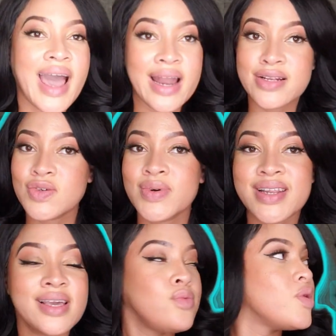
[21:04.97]
out of
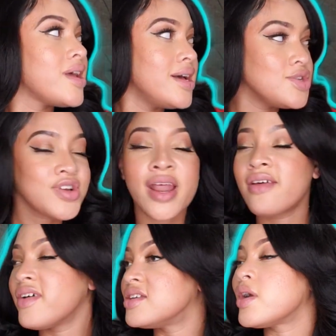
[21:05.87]
20, 100 out
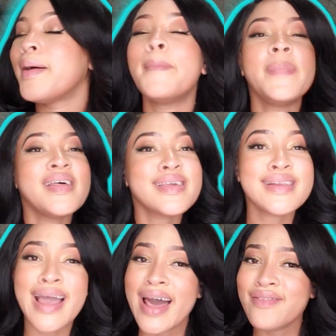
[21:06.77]
of 100, a
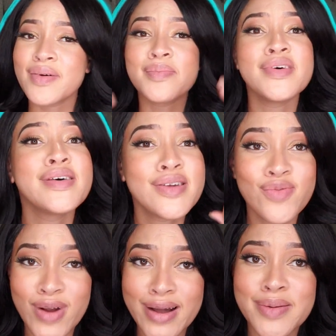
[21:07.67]
million out of a million
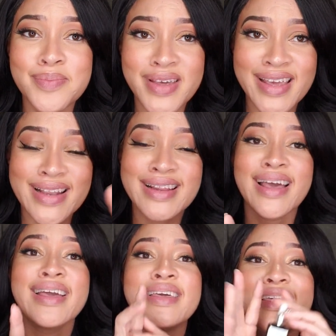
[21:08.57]
recommend.
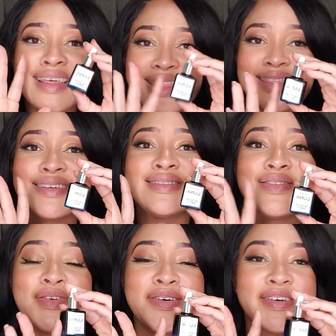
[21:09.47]
Get this
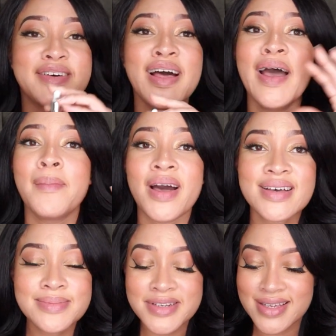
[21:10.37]
oil. My
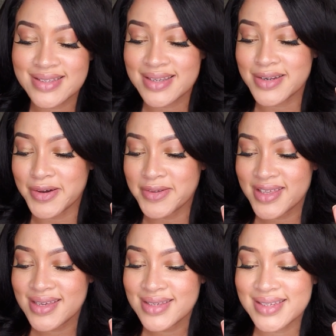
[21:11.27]
husband doesn't know
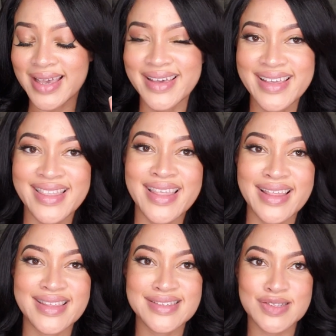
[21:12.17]
this,
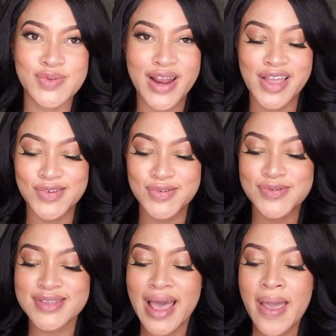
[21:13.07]
that this is what I
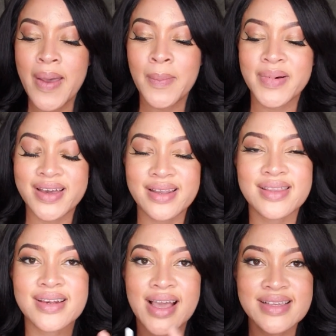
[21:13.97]
use. But
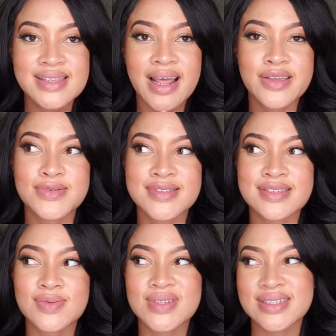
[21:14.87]
the nights that I use
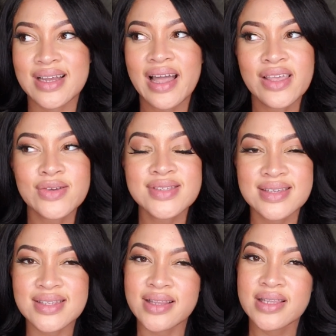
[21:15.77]
this, which I use
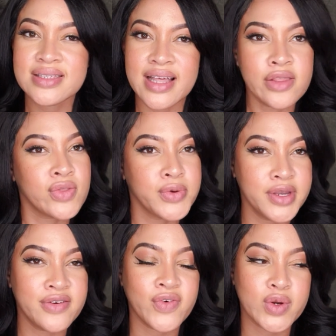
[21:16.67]
this at least like
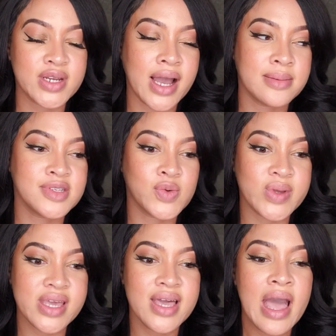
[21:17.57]
3 to 4 times a
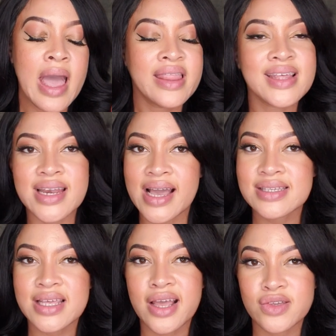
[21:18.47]
week, the
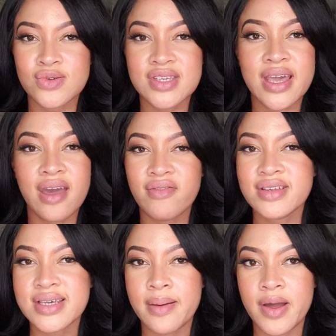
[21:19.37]
nights that I use it, every
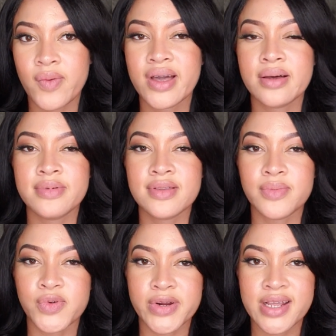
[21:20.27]
time I wake up in the
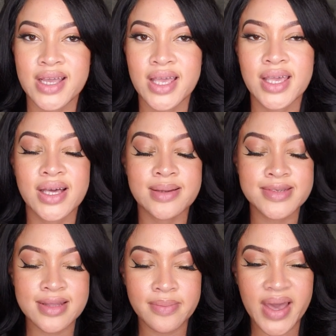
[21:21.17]
morning, he
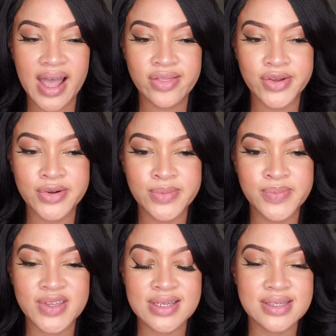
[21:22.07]
comes in the
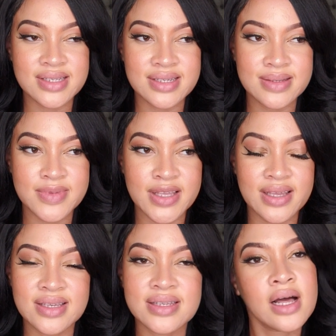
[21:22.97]
bathroom and he sees me
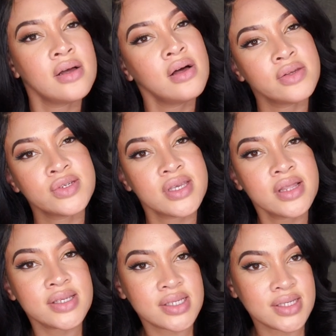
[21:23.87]
and he's like, oh, your
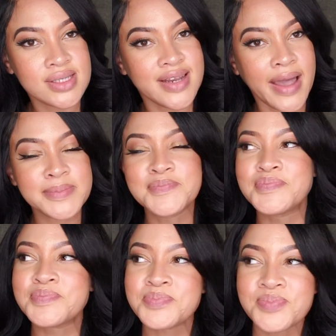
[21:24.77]
skin looks good today.
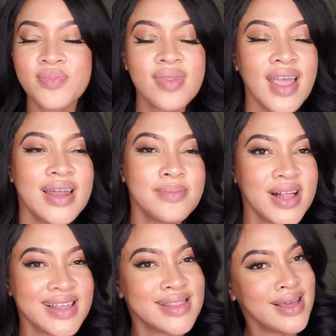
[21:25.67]
And I'm
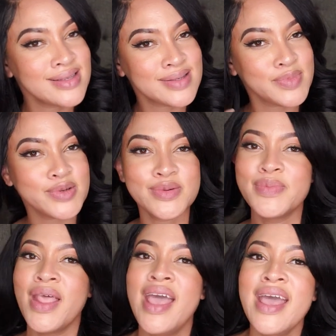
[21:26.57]
like, thanks, boo.
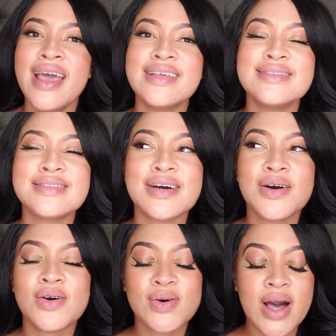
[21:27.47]
And
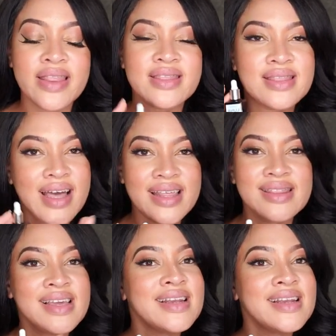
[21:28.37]
so he